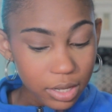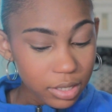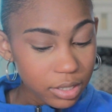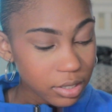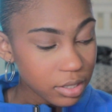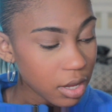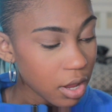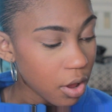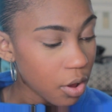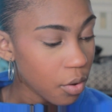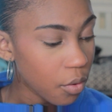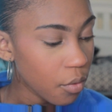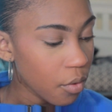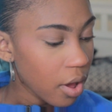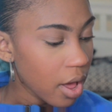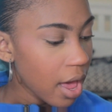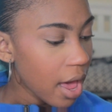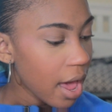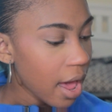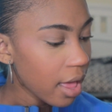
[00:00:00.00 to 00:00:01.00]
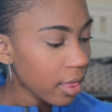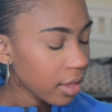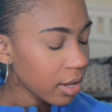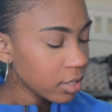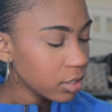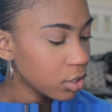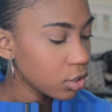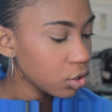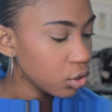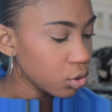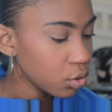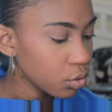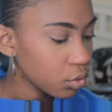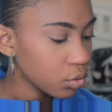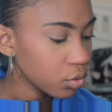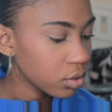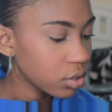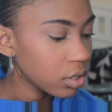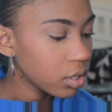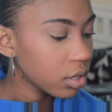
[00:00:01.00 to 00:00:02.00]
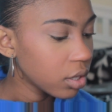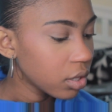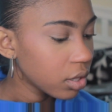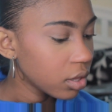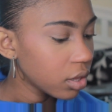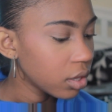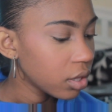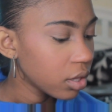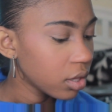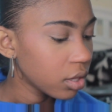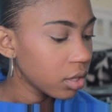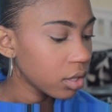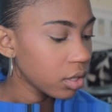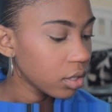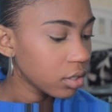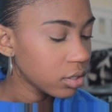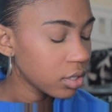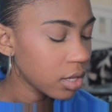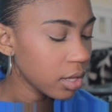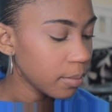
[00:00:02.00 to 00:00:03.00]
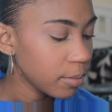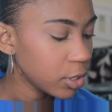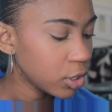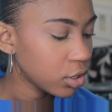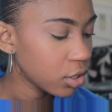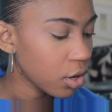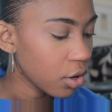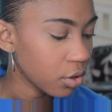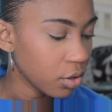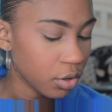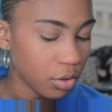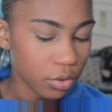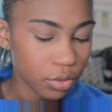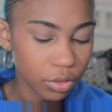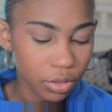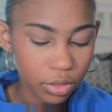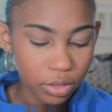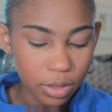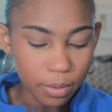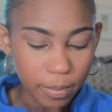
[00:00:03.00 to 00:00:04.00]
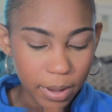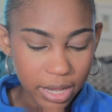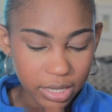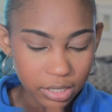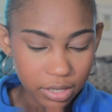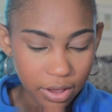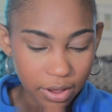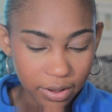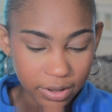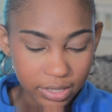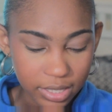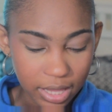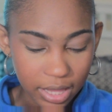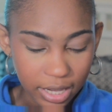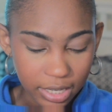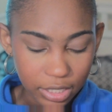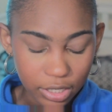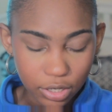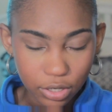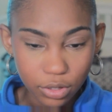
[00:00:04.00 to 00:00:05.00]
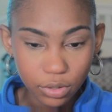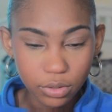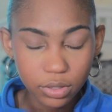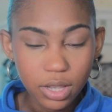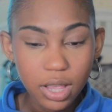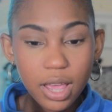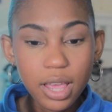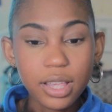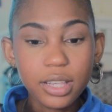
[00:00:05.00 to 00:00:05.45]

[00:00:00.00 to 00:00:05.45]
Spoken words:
So I like to use, so let me show you the mascaras I like to use.